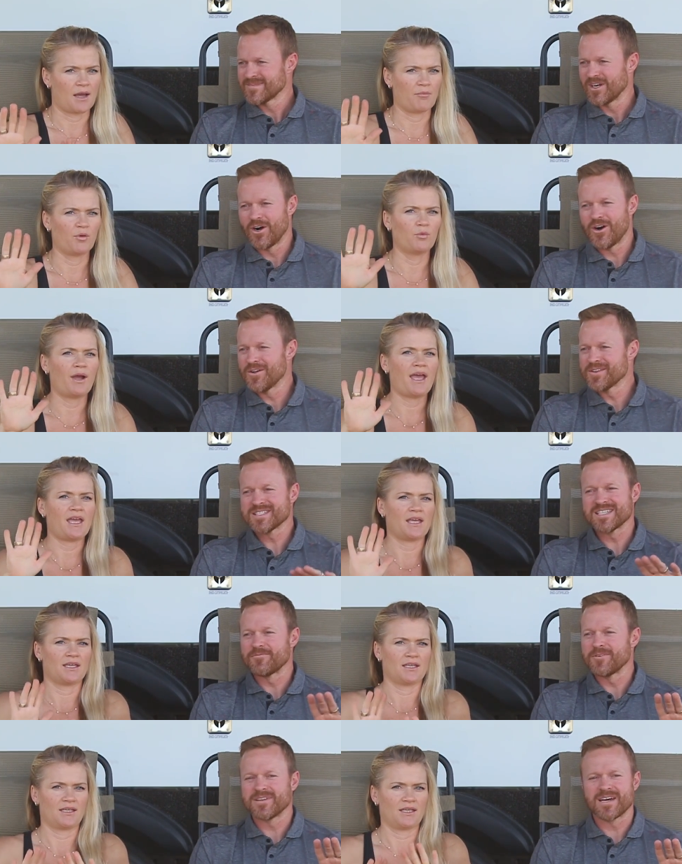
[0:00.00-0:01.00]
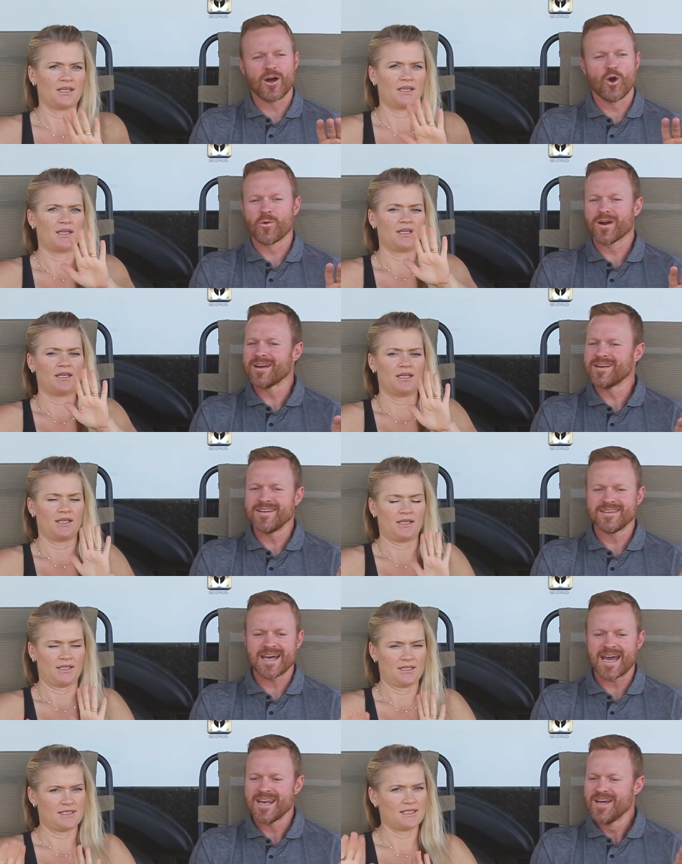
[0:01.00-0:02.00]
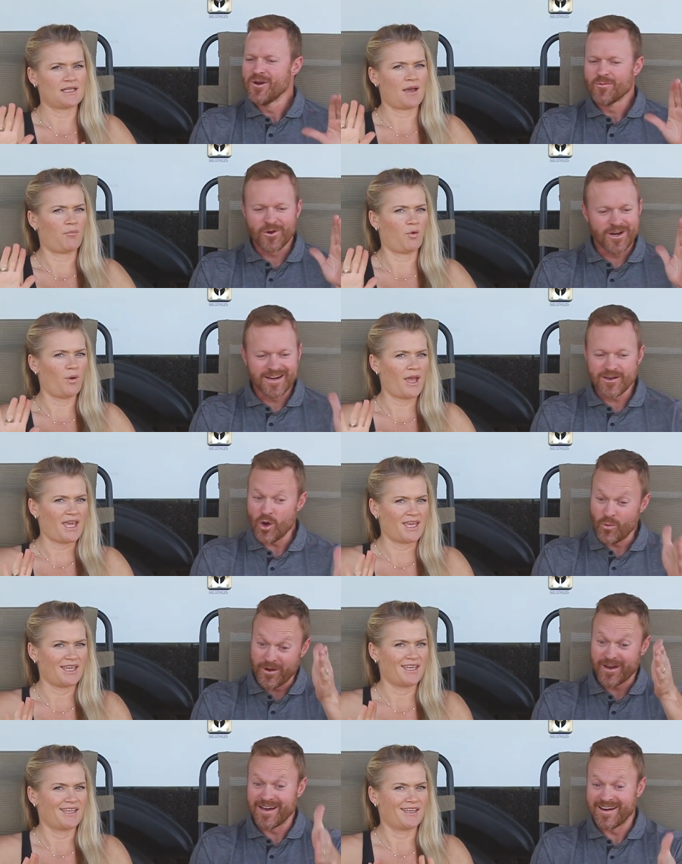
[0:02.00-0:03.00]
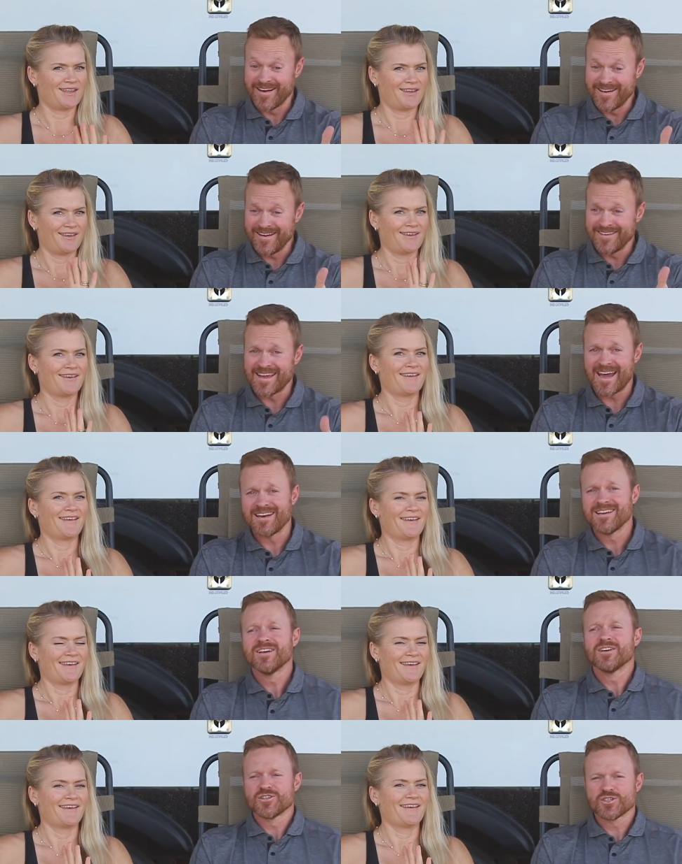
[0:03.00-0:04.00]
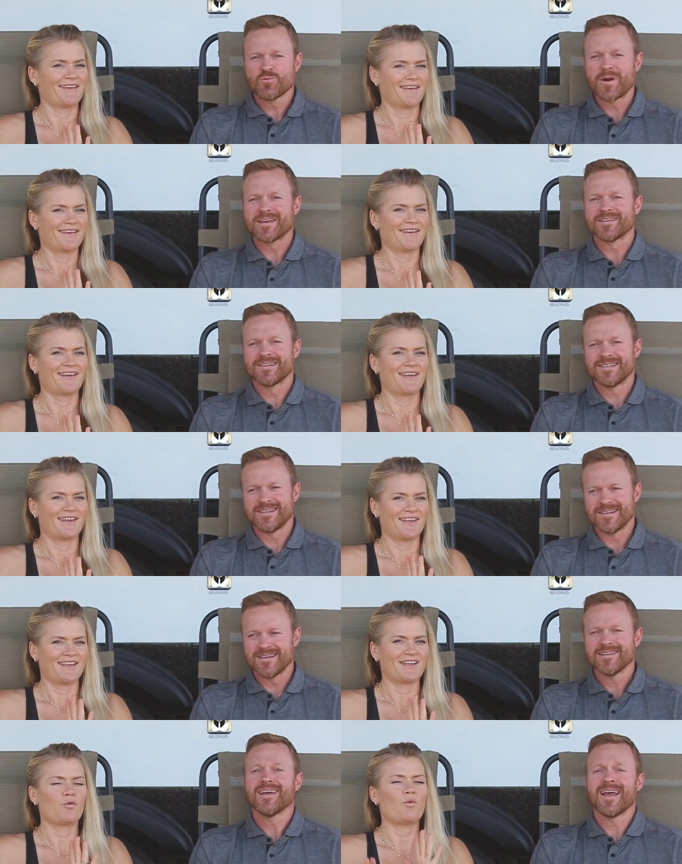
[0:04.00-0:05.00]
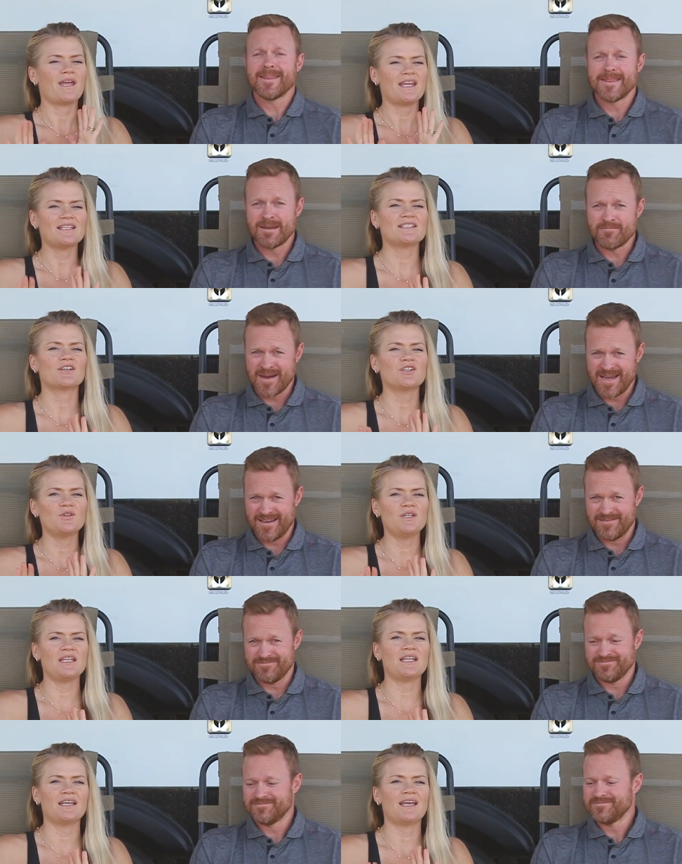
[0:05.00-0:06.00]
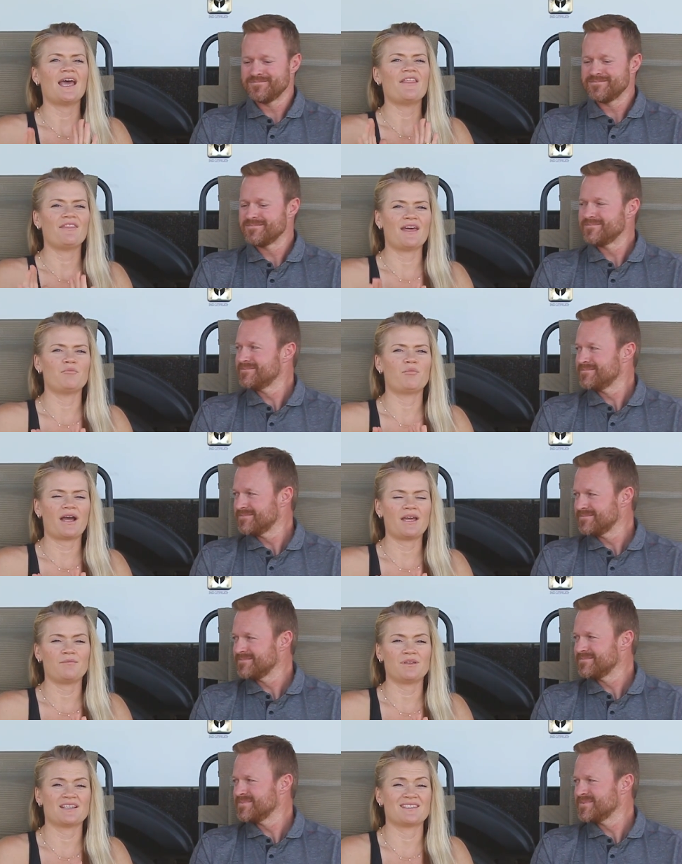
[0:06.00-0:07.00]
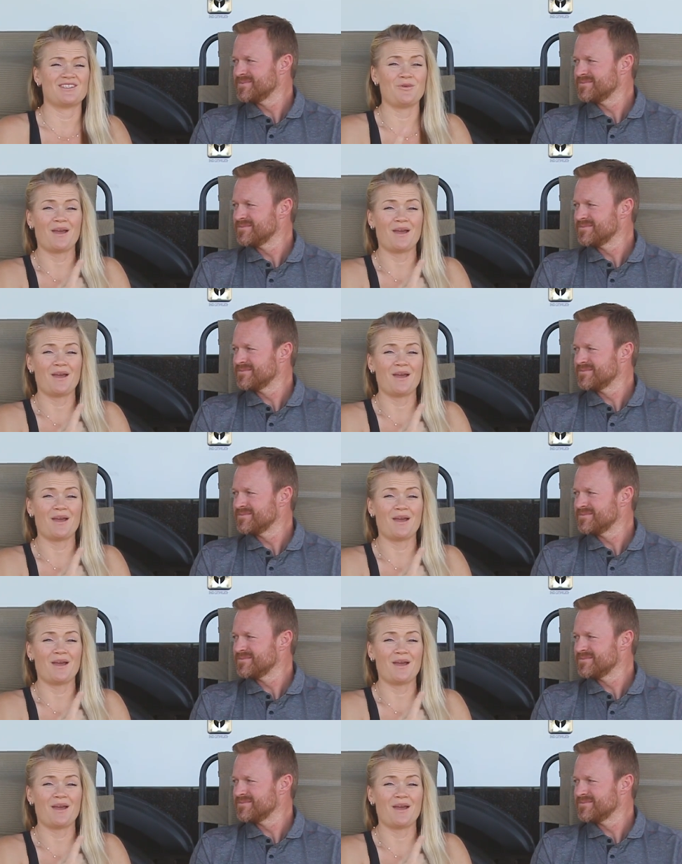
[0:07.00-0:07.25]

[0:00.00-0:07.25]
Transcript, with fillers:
Speaker 1: All the stuff we thought, oh, we're gonna need that. We're gonna need that. Just wait until you need it. Wait until you need it and then buy it, because